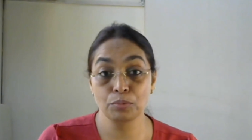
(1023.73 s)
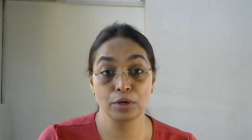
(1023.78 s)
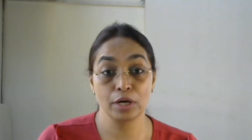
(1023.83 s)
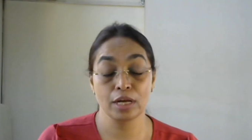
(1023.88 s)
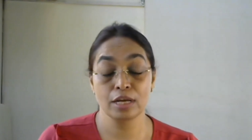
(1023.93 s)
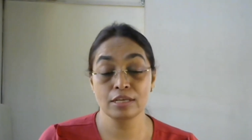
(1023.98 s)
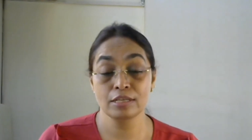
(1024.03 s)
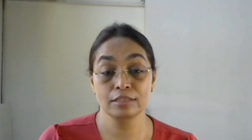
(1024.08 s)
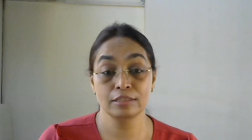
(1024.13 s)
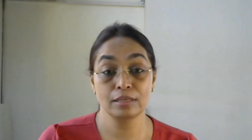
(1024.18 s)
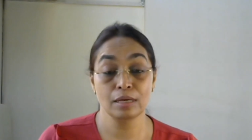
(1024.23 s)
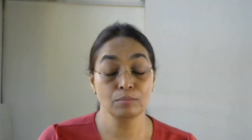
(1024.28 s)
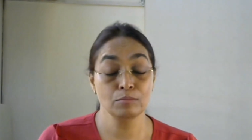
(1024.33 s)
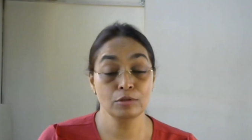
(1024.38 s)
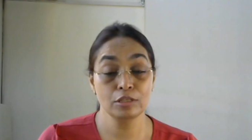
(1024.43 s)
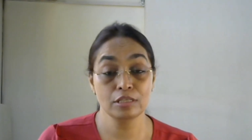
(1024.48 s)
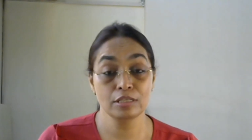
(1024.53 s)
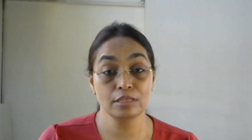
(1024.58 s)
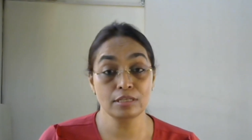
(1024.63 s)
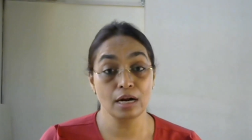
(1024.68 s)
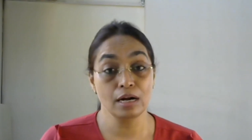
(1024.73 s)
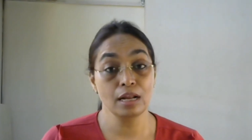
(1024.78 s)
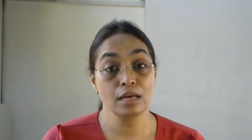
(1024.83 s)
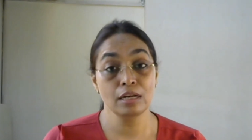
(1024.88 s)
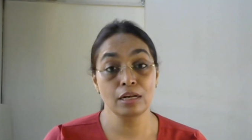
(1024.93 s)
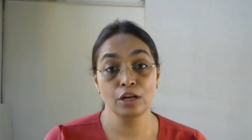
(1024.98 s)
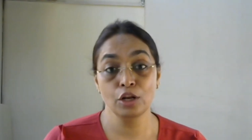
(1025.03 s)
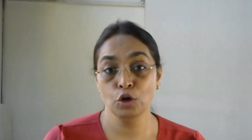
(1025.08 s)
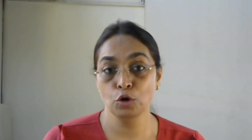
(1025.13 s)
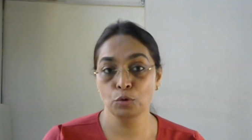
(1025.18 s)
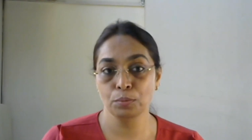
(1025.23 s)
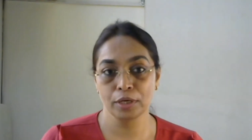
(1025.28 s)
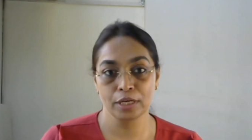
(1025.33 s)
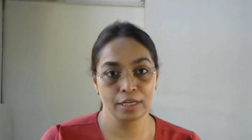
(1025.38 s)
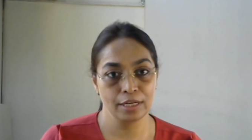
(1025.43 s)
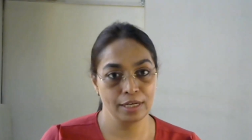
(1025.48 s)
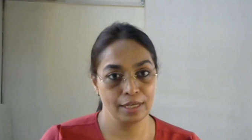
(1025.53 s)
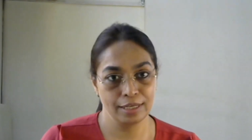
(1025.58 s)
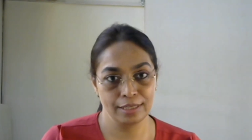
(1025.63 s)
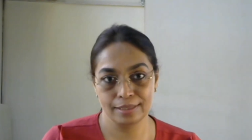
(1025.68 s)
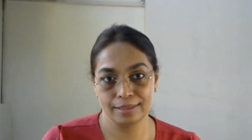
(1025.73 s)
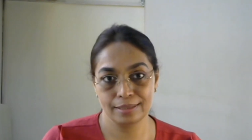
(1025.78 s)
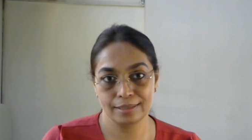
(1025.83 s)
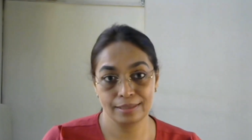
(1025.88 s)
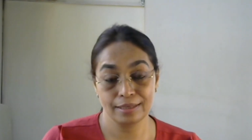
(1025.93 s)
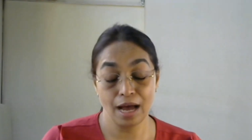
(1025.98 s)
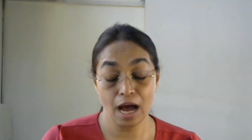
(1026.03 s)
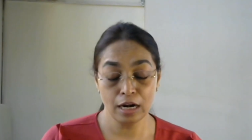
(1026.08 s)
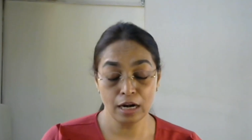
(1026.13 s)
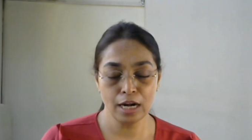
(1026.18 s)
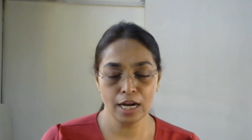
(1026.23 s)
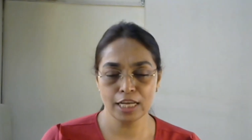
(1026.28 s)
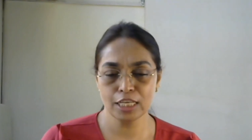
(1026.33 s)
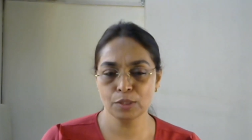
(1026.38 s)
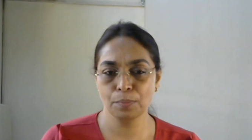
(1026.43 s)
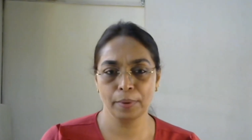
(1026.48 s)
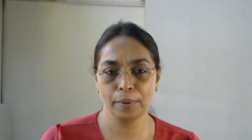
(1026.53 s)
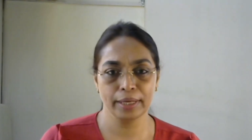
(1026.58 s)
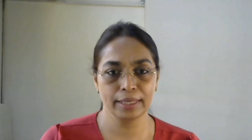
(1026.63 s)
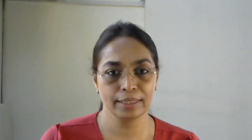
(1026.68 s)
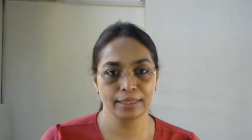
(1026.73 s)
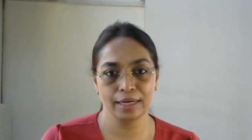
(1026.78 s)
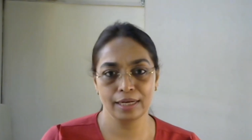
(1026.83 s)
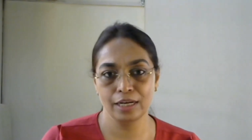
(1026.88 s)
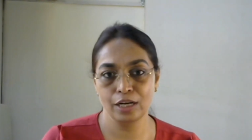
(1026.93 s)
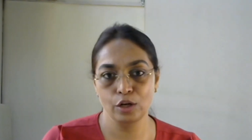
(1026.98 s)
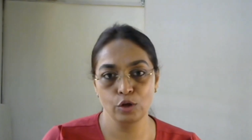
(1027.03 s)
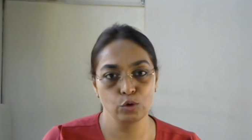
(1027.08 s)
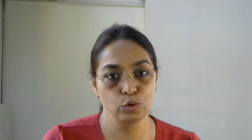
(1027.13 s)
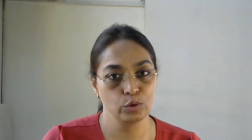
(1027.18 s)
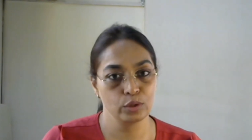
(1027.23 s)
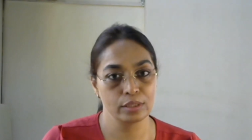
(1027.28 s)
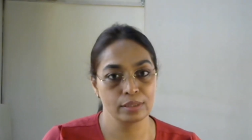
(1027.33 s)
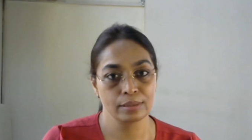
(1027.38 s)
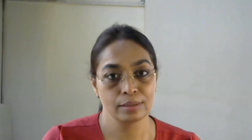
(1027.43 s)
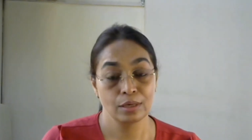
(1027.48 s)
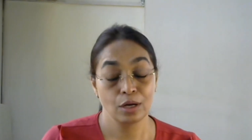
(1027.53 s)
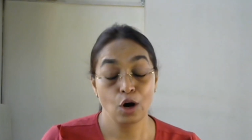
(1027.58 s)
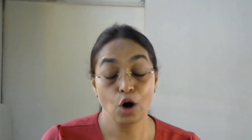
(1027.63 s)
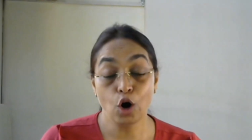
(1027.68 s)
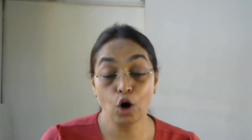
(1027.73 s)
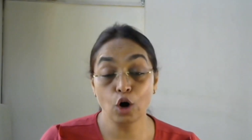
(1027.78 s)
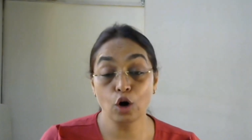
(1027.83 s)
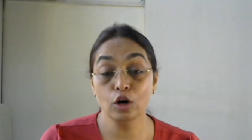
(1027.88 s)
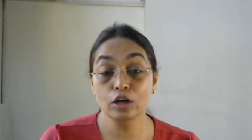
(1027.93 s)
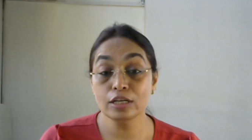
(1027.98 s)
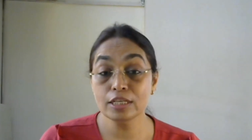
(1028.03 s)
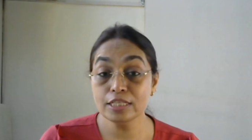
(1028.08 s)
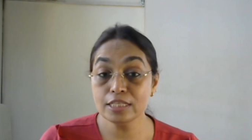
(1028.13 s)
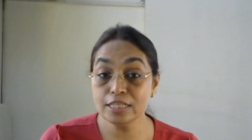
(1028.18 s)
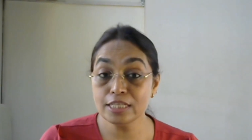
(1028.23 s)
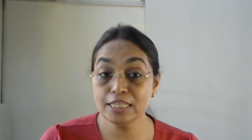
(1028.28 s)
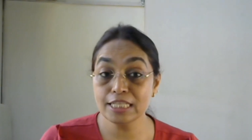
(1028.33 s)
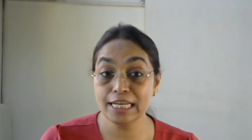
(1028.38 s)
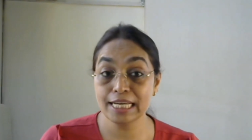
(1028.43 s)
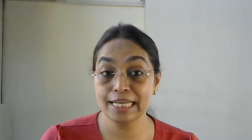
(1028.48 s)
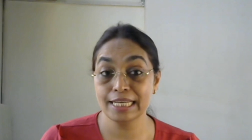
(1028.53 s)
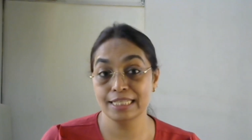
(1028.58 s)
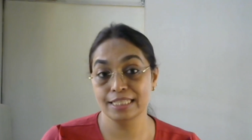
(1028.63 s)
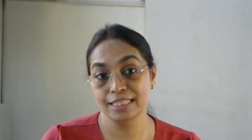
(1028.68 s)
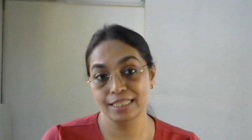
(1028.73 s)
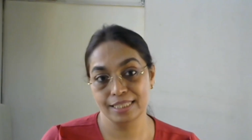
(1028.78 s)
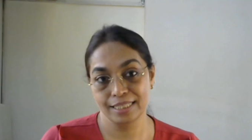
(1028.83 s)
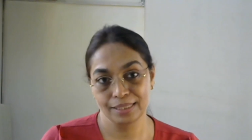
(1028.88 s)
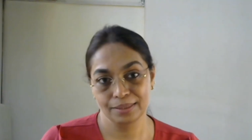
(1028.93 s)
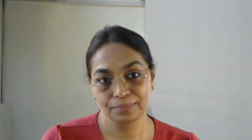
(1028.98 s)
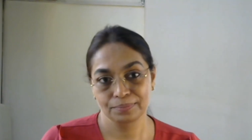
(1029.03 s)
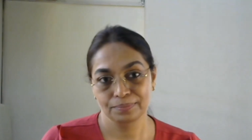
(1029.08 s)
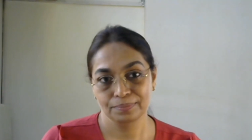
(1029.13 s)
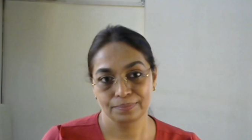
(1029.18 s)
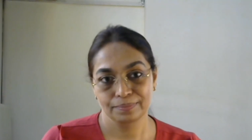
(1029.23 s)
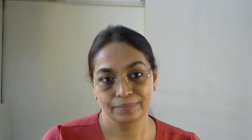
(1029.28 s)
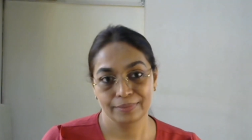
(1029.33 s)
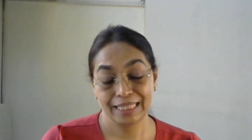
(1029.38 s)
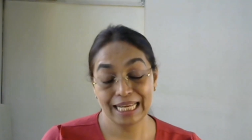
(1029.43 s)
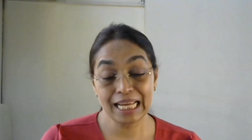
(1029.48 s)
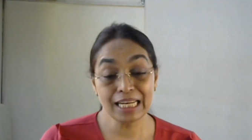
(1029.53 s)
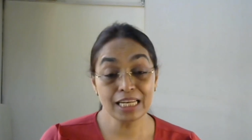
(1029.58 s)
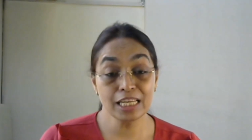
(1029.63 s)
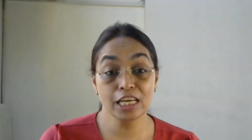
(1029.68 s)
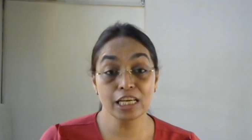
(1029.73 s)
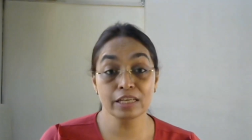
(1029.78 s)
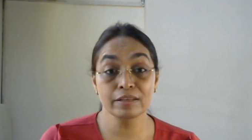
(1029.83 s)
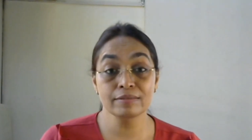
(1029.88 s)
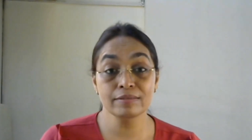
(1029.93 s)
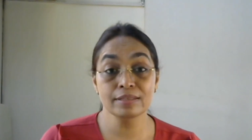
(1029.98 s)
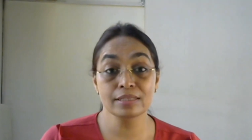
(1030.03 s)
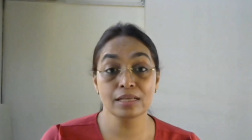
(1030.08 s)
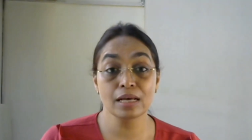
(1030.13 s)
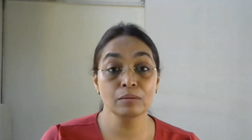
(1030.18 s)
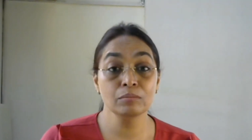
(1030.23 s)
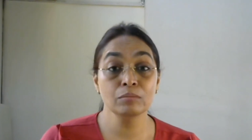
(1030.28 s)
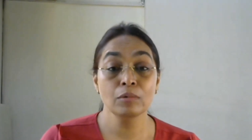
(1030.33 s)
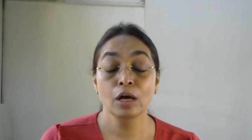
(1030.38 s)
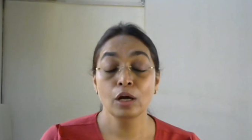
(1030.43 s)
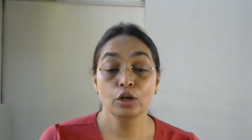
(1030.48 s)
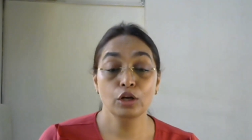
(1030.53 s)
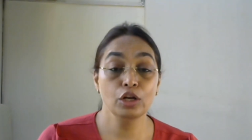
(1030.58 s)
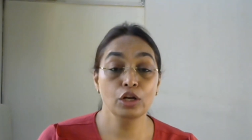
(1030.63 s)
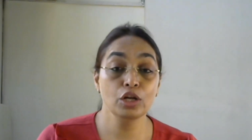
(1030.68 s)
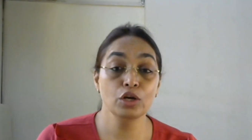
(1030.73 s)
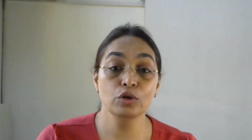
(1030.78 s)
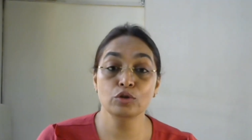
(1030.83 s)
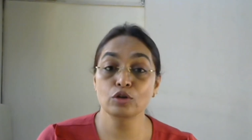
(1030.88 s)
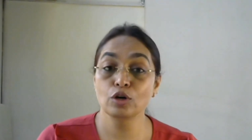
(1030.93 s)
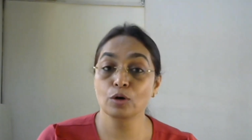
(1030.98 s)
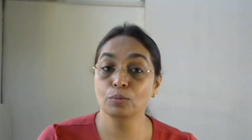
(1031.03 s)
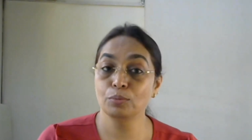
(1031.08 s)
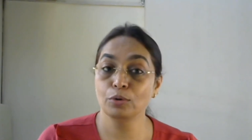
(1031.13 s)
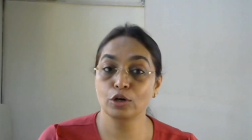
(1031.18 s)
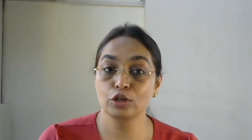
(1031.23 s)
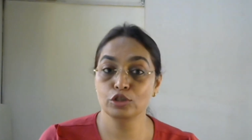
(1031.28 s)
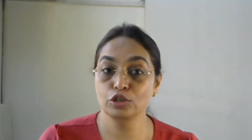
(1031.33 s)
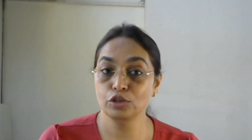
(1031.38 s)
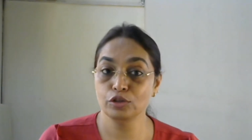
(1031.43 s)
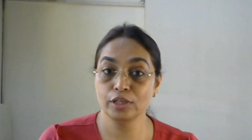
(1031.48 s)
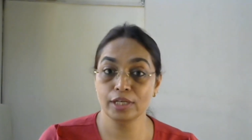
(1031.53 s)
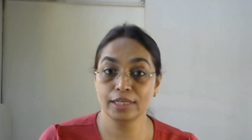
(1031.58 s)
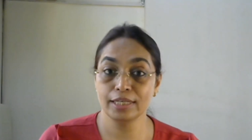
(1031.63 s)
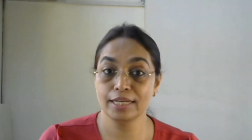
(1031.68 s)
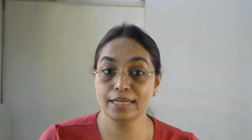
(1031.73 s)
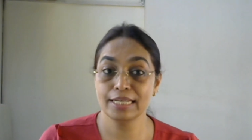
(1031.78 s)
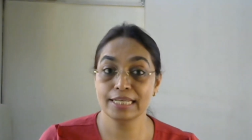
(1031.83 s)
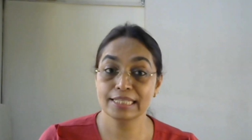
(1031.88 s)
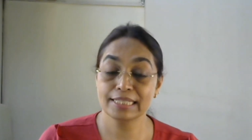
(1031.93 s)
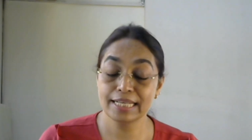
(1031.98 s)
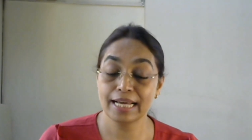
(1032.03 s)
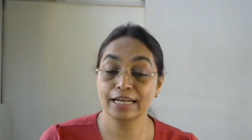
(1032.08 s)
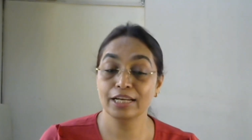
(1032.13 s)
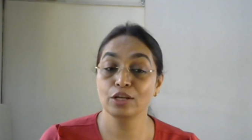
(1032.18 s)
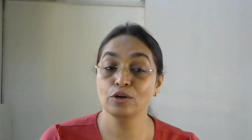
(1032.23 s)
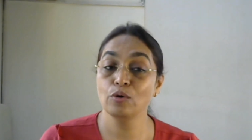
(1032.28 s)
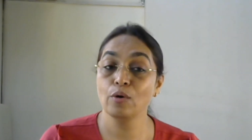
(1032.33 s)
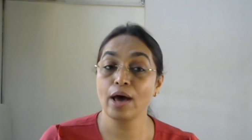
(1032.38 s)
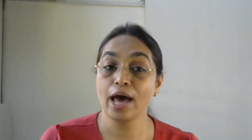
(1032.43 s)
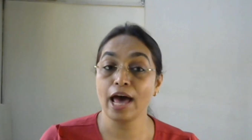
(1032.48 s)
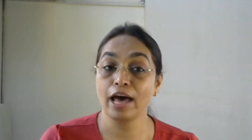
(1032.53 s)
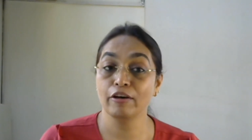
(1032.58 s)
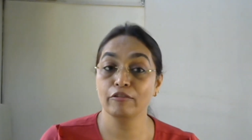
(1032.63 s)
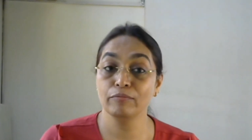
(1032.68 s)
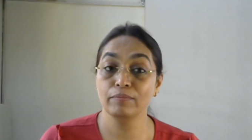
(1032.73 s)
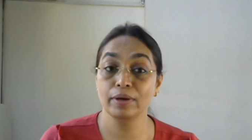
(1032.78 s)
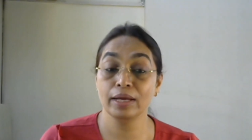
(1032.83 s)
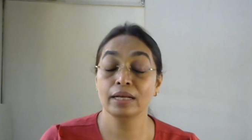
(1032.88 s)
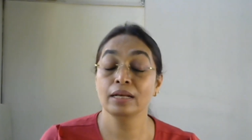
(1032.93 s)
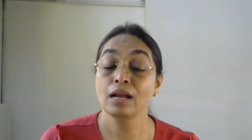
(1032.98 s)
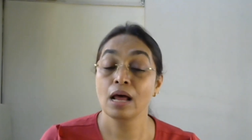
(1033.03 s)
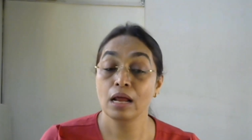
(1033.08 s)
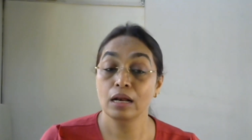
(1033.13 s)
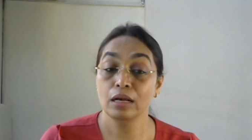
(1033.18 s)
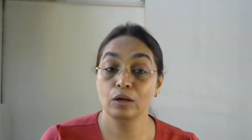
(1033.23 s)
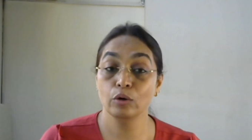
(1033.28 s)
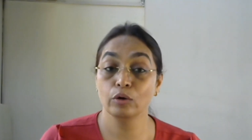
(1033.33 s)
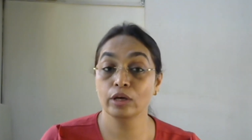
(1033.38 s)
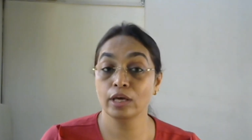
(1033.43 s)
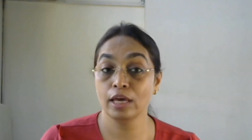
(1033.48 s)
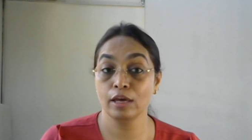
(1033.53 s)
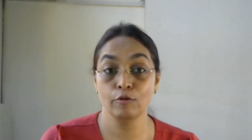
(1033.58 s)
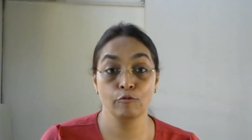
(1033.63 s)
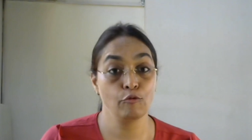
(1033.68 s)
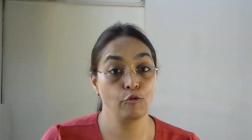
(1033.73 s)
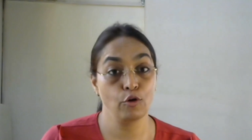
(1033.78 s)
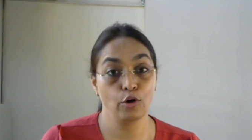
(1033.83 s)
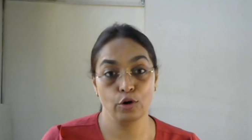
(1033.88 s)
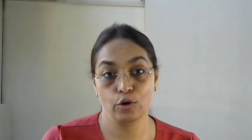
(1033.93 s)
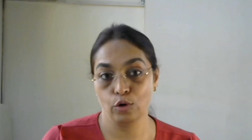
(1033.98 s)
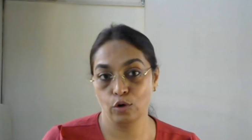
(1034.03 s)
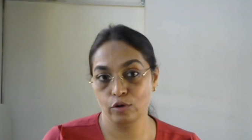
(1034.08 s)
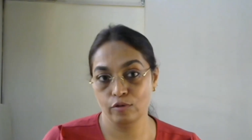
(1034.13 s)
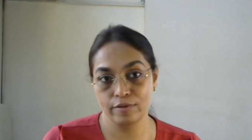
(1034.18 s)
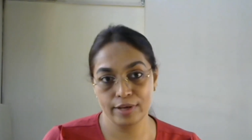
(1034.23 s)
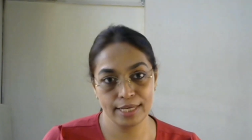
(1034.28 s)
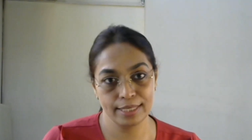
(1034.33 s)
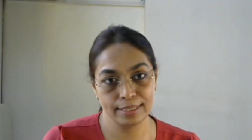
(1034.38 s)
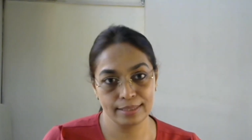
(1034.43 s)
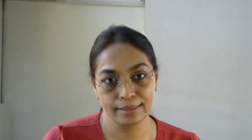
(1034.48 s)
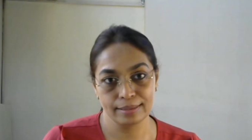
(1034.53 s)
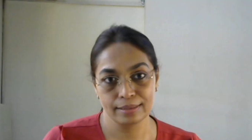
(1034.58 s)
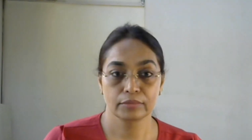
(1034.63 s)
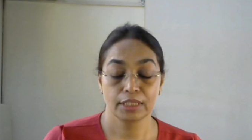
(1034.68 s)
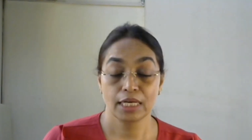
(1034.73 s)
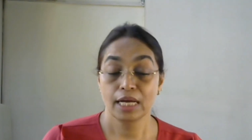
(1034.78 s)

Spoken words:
brings some sudden new beginnings, unexpected news, or change, and gives some new opportunities that you have been looking for always.